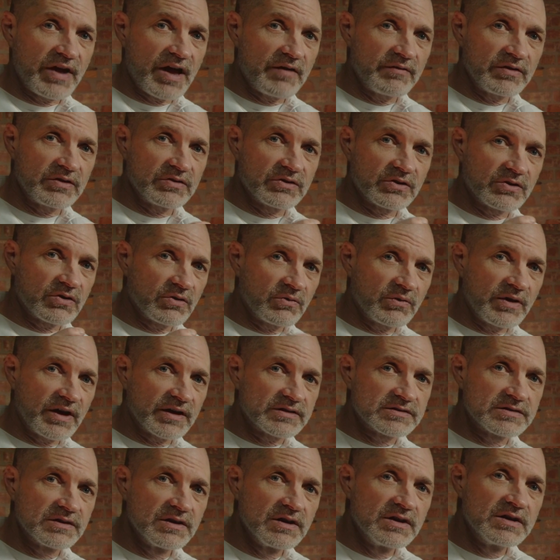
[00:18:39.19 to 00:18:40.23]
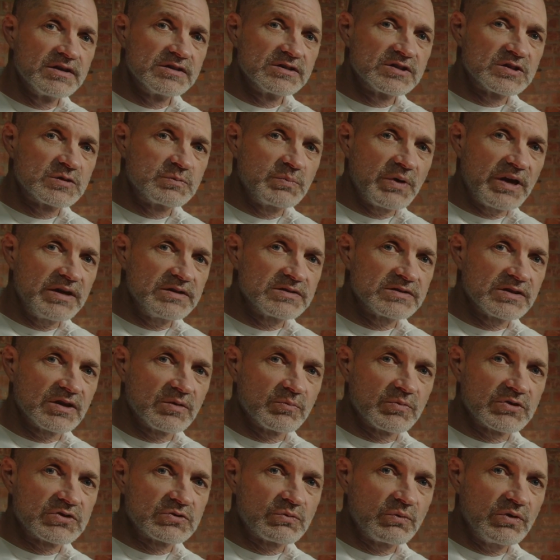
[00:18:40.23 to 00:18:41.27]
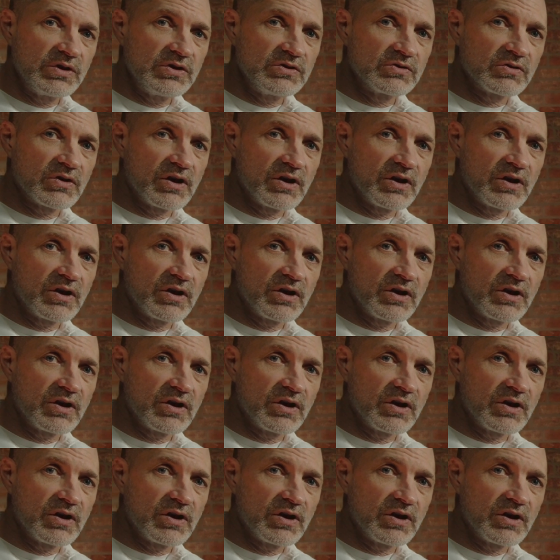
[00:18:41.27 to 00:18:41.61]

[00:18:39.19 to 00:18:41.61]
having the correct spacing between your